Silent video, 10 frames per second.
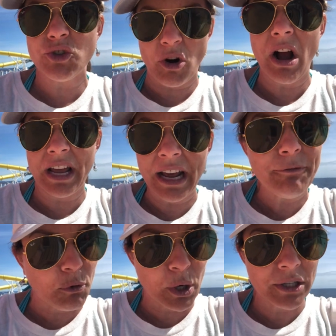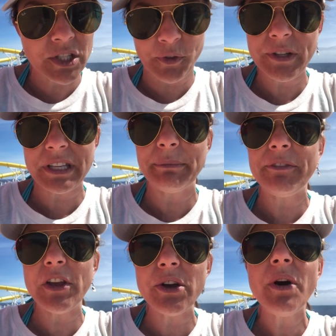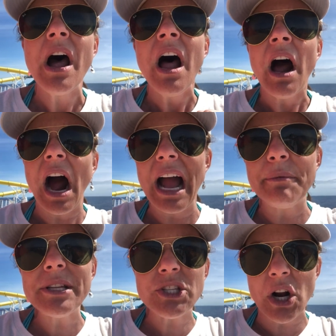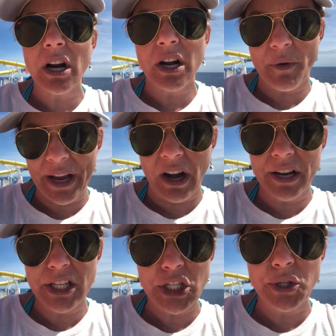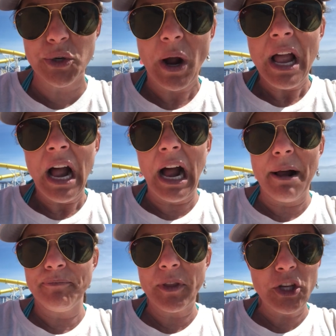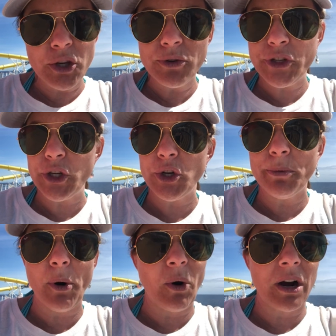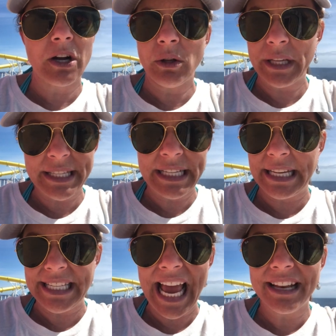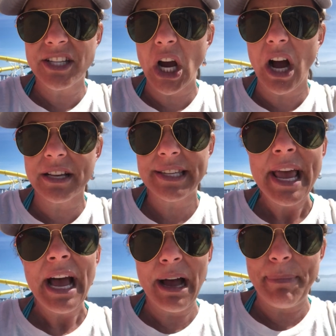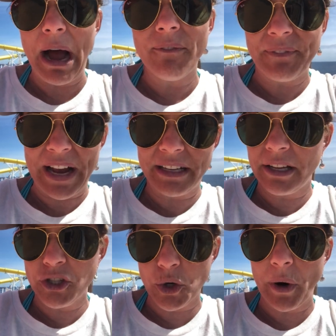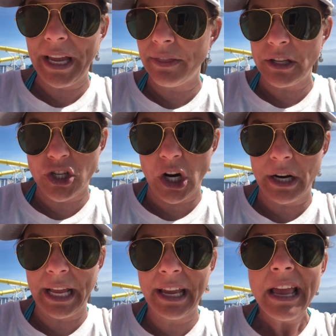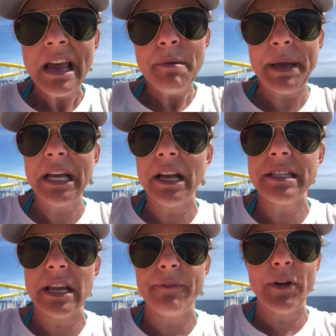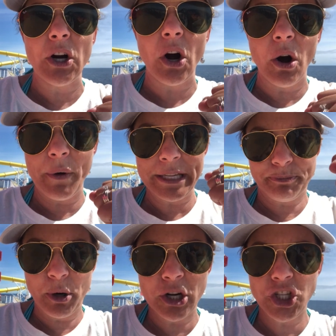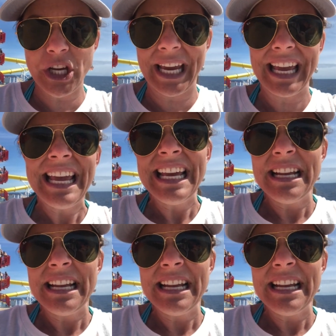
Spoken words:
strong enough words for some of you, I would start going on to YouTube or go listen to TED Talks about finding joy in the journey. Because if you're always pushing